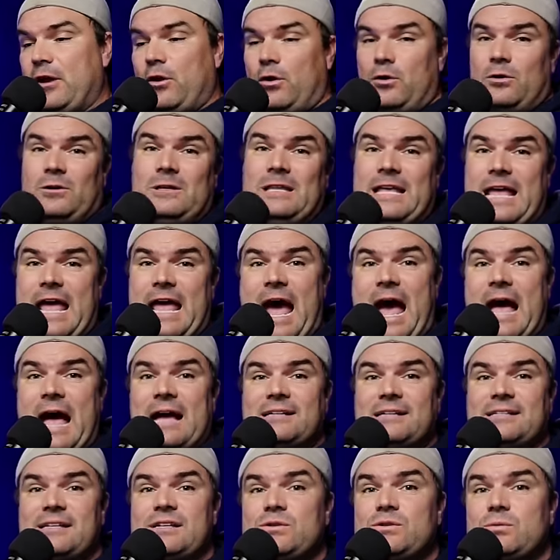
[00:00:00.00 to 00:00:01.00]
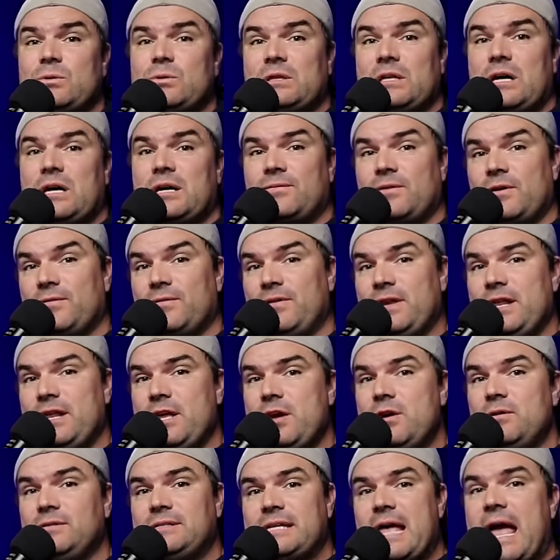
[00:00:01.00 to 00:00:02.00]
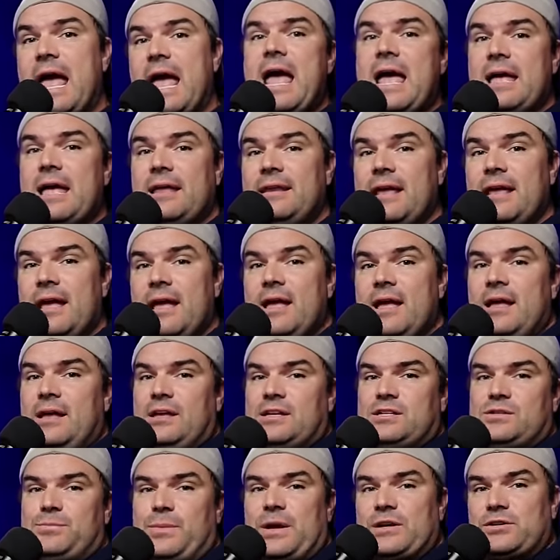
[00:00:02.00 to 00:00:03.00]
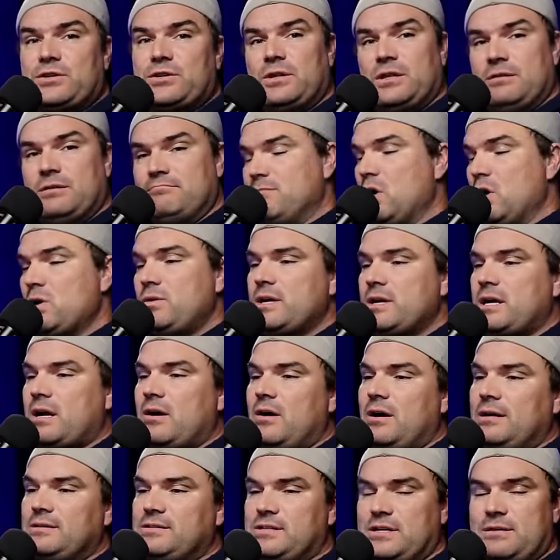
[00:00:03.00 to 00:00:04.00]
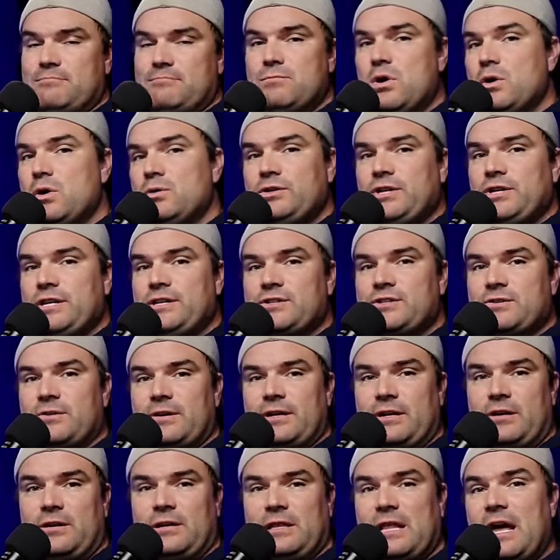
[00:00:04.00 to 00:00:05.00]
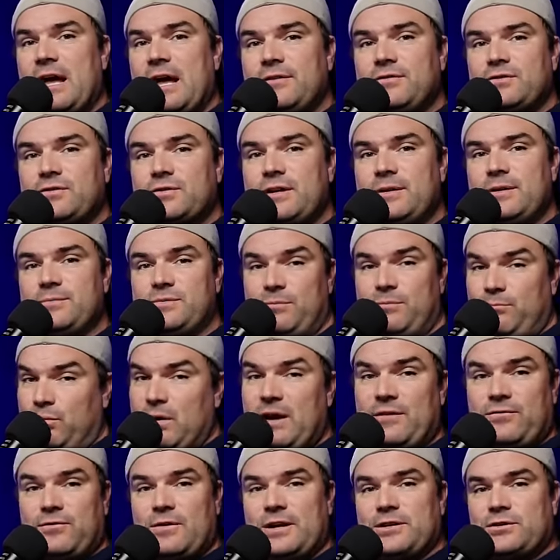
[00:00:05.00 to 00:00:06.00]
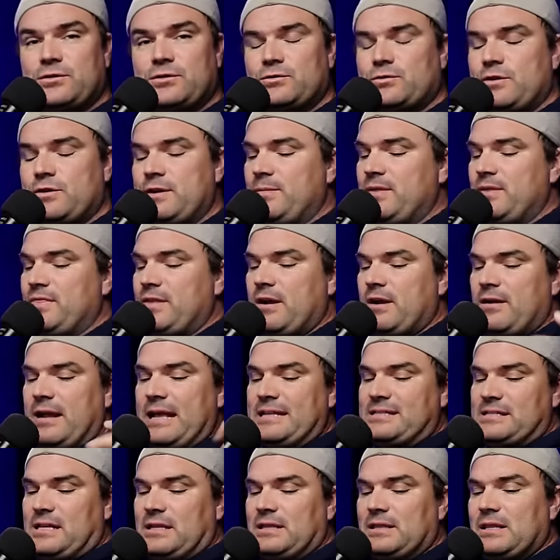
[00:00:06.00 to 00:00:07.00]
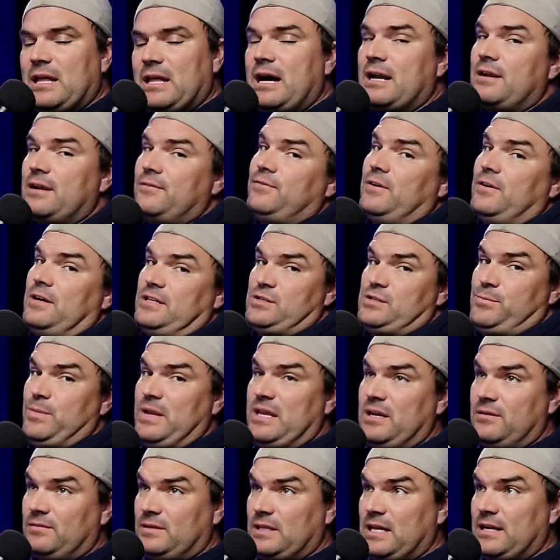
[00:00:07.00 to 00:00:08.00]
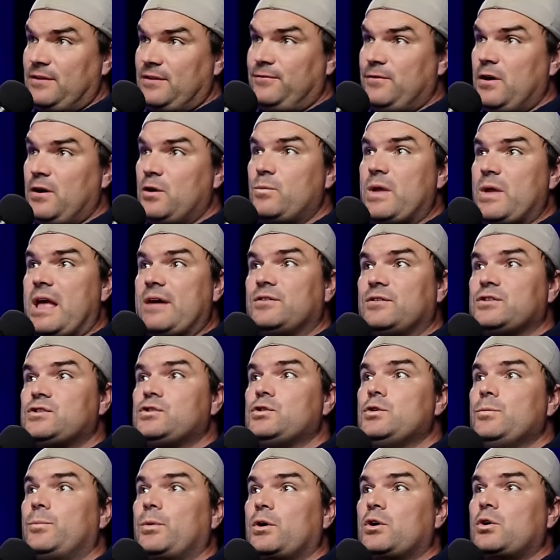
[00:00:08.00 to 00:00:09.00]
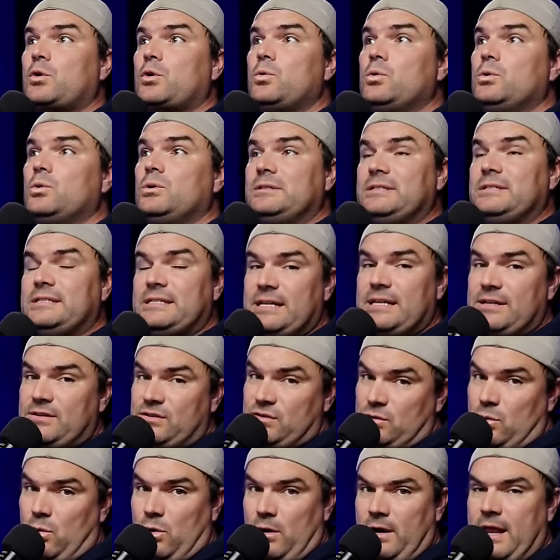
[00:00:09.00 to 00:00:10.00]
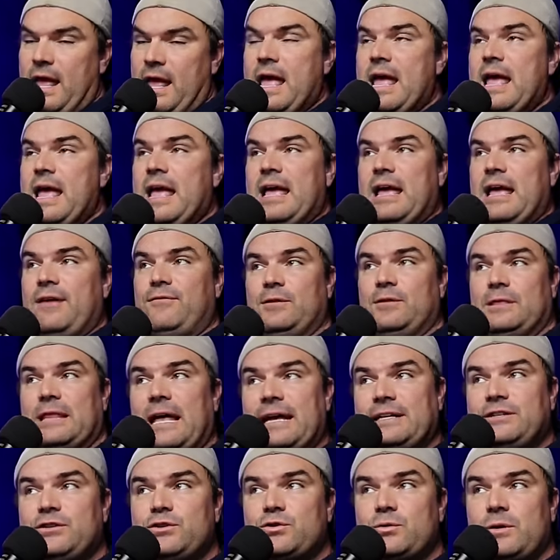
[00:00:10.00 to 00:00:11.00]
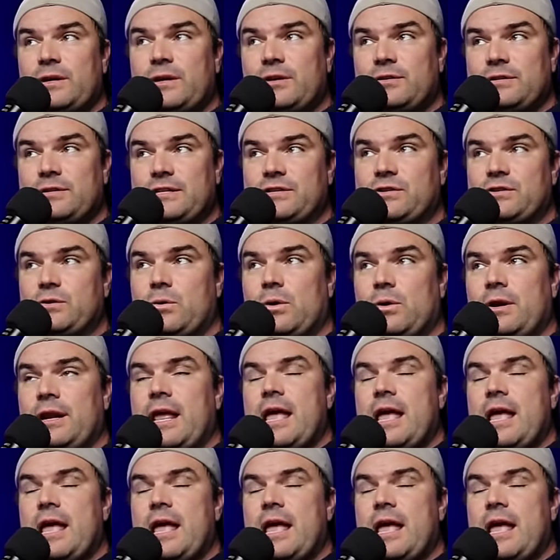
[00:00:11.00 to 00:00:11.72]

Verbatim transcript: early access to a lot of our videos and special emoticons and emojis during our live streams and preferential treatment there. It's a lot lot of fun. Speaking of a lot of fun, we have a super cool Discord. If you'd like to join our Discord,